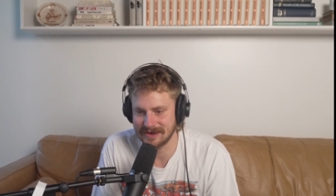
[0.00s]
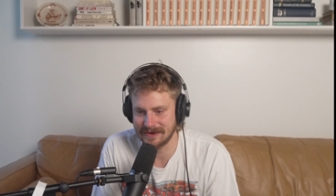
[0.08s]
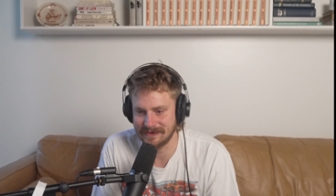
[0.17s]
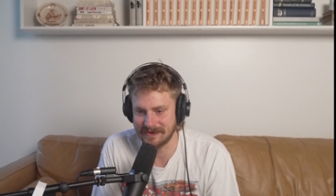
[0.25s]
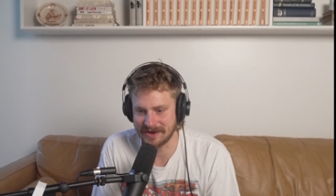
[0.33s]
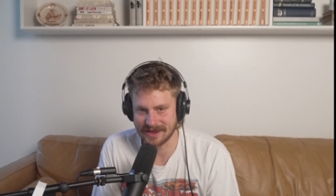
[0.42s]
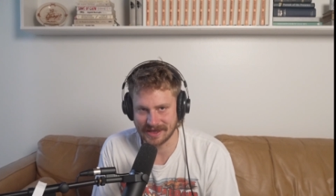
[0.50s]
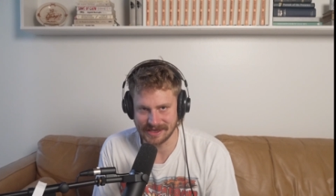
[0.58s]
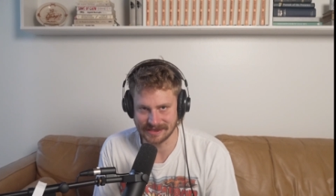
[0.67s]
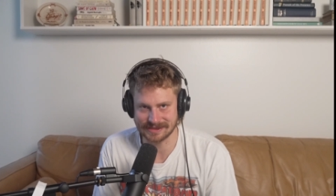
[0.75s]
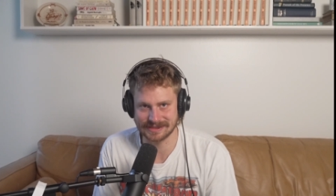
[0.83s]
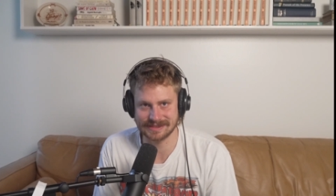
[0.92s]

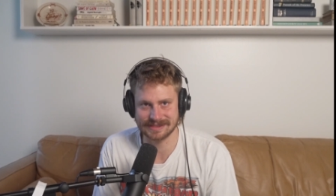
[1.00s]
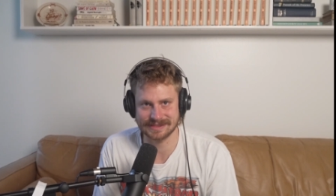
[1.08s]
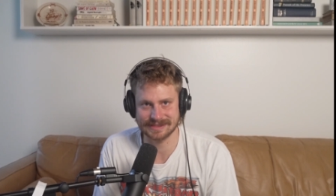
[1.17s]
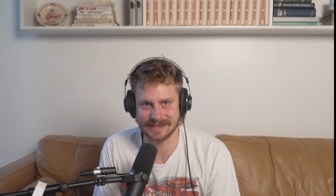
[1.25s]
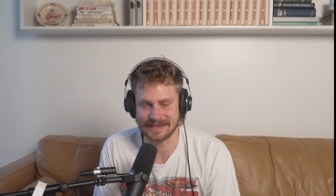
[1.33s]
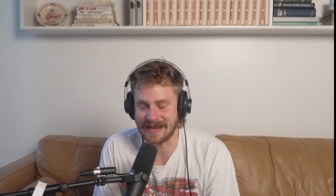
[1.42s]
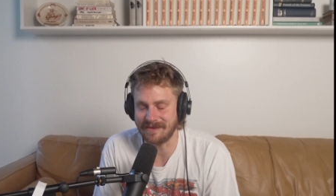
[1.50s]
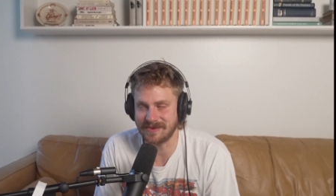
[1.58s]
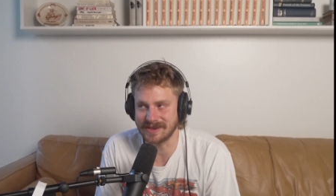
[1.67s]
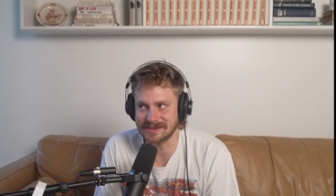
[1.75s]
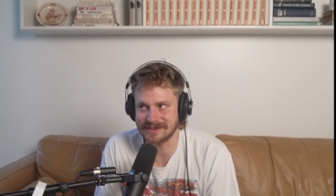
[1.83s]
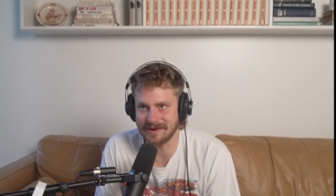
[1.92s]
released. Like, that
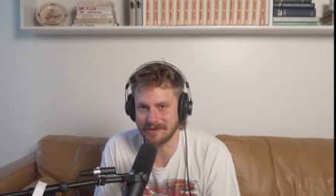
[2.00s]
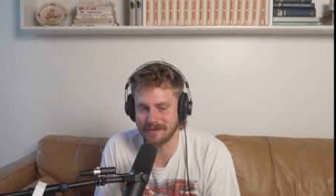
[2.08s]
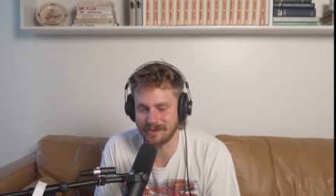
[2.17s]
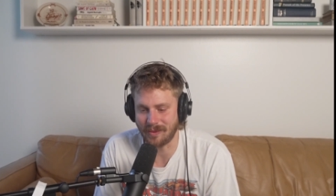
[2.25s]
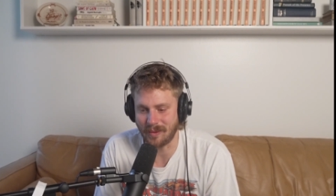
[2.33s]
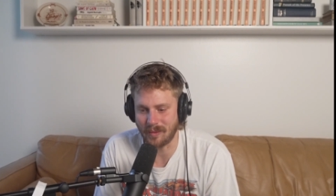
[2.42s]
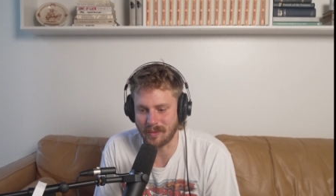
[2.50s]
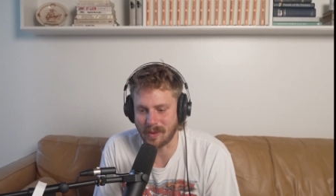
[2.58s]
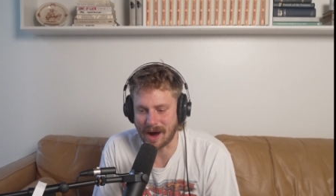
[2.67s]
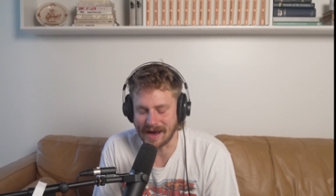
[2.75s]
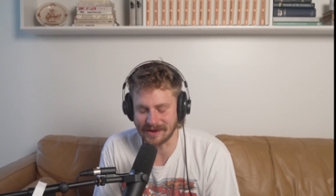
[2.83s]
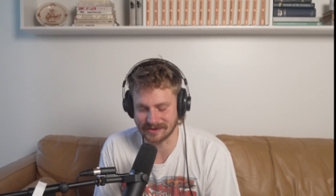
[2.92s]
feels so
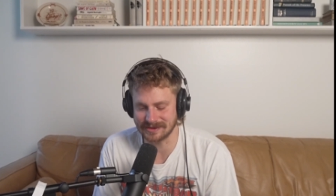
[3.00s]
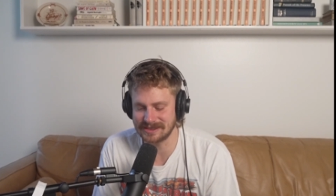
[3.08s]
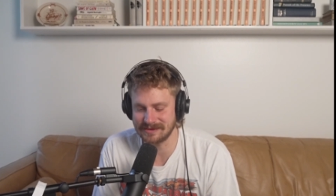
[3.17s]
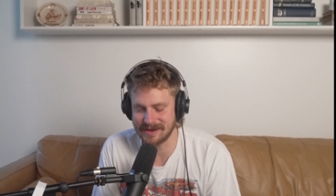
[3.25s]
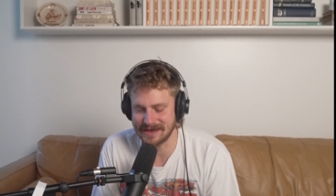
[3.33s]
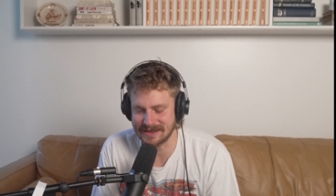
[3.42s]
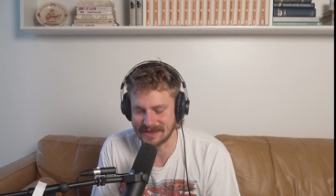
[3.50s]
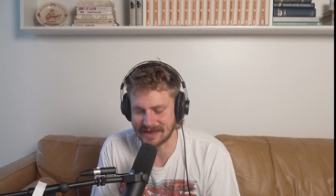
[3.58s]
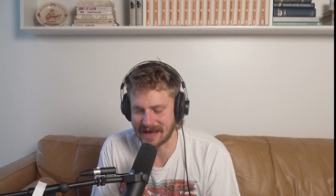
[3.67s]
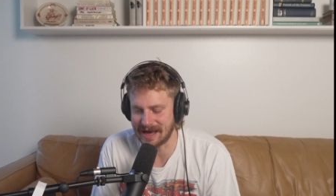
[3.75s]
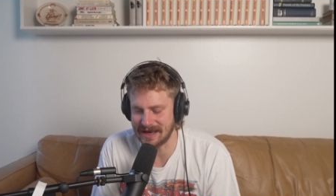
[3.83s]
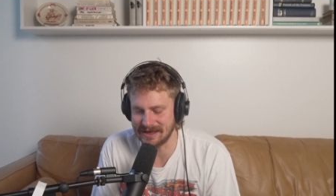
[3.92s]
wild to me
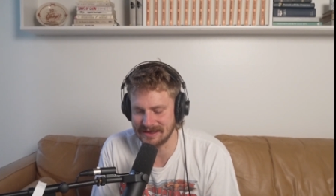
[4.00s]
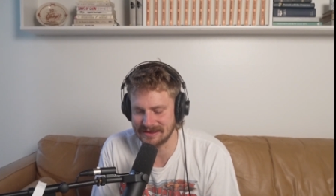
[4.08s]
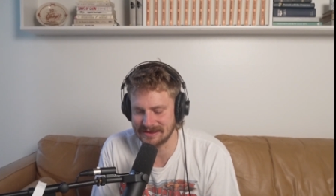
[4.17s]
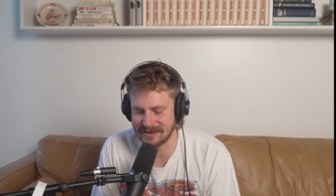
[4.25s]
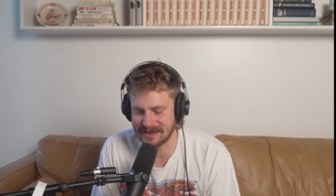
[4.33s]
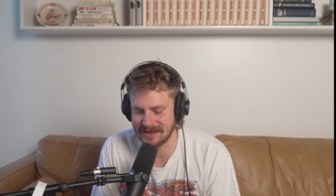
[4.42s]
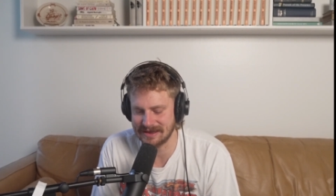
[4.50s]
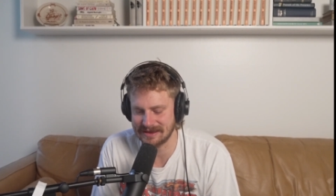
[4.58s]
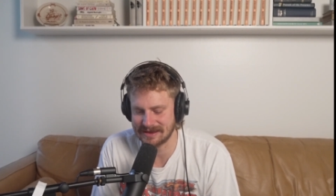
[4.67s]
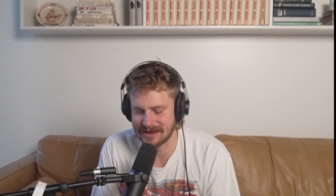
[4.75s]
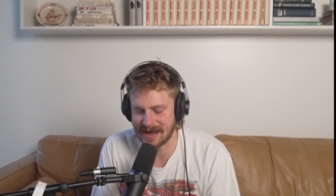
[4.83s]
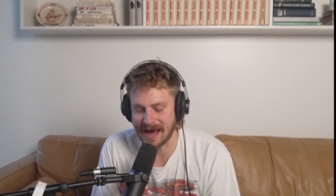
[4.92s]
that
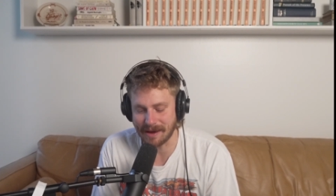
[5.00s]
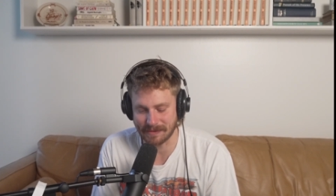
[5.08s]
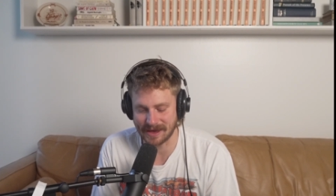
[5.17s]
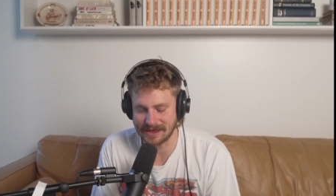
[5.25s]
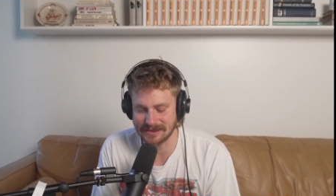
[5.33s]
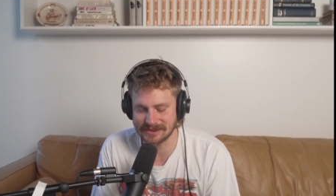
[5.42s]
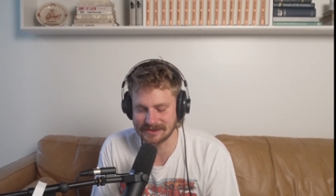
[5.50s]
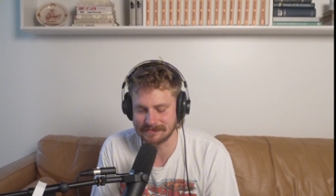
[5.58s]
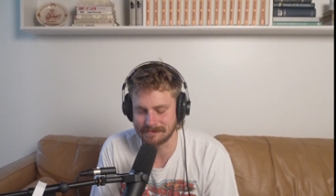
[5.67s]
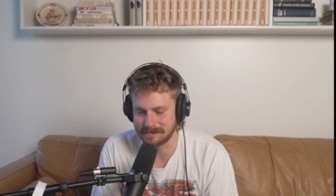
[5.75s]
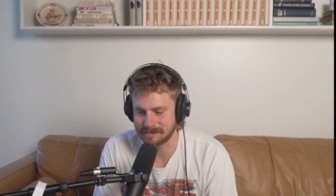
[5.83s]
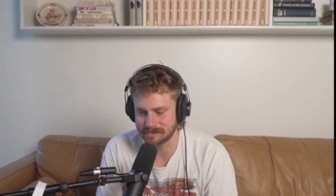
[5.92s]
happens.
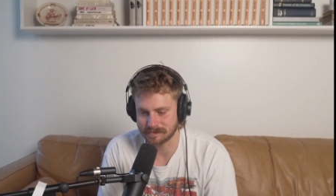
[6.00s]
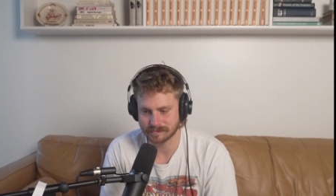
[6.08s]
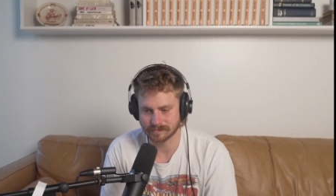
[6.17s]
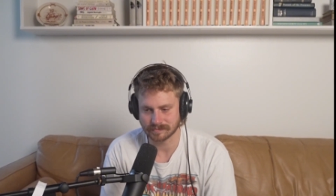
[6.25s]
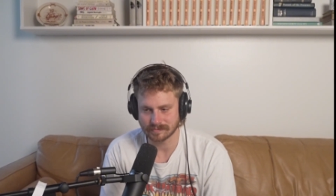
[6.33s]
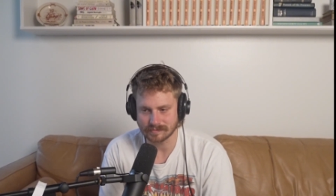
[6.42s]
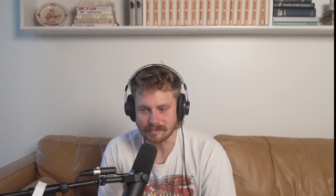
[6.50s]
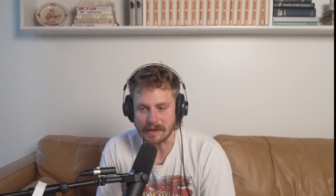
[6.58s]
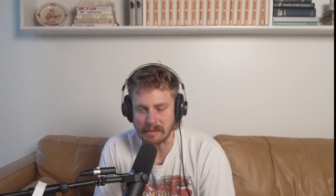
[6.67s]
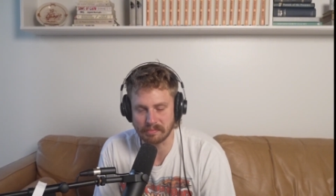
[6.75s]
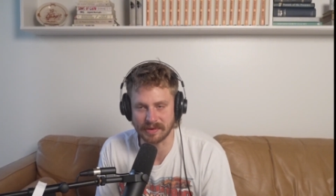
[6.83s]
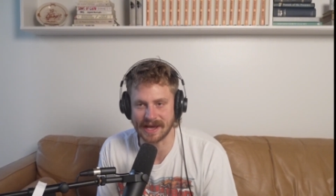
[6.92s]

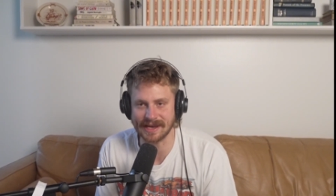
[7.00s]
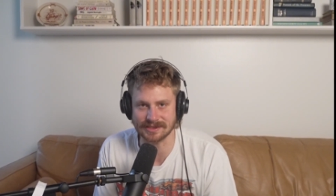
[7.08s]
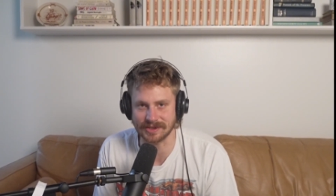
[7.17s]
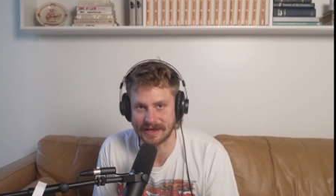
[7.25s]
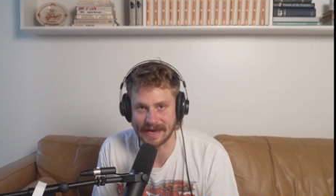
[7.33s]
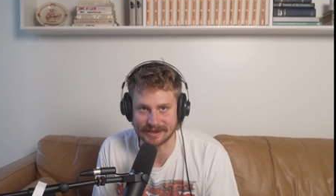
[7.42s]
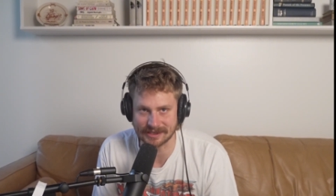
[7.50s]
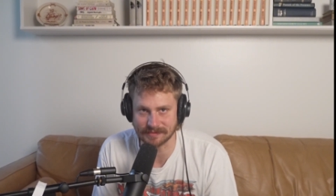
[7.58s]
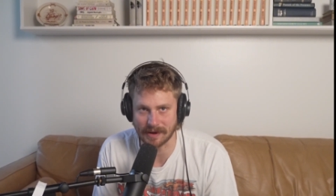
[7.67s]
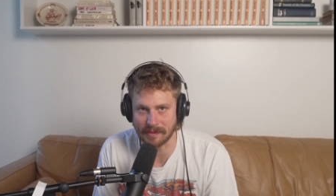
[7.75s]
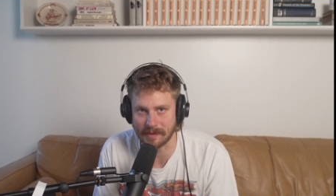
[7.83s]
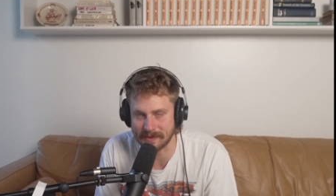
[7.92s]
But I also get there's
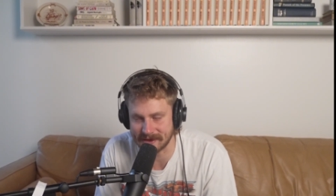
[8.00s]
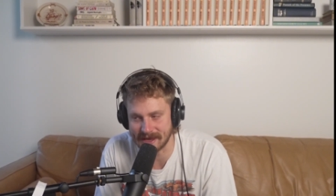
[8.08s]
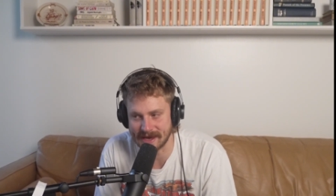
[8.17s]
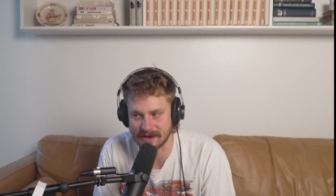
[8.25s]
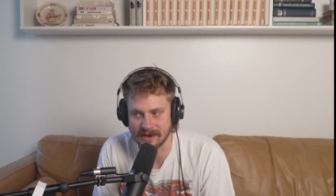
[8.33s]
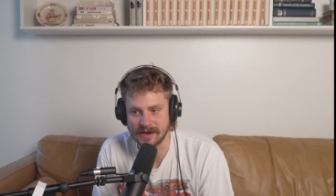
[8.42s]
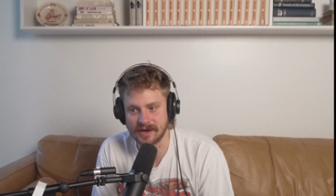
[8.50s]
probably like